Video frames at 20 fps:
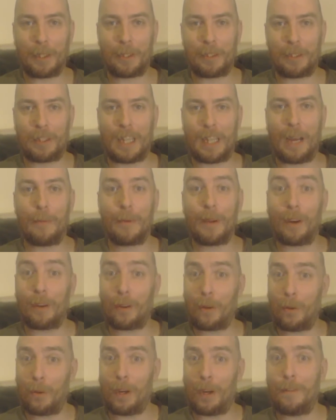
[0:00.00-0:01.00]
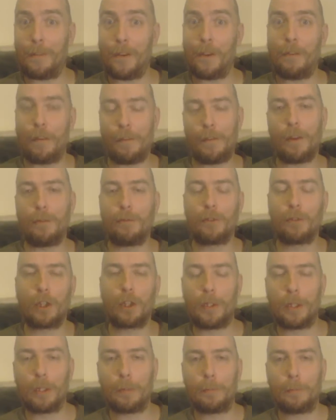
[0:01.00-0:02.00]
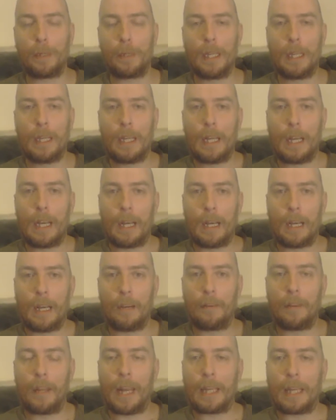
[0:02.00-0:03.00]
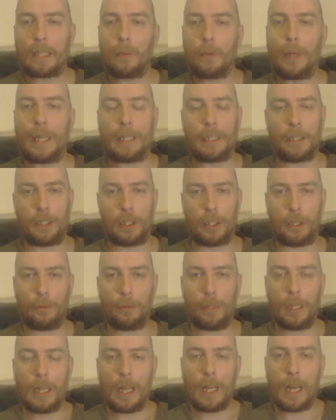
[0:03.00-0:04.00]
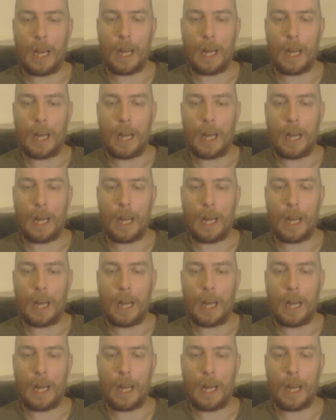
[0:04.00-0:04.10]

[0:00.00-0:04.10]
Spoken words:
Because of that, we've got quite a few reviews coming up in the next week or two.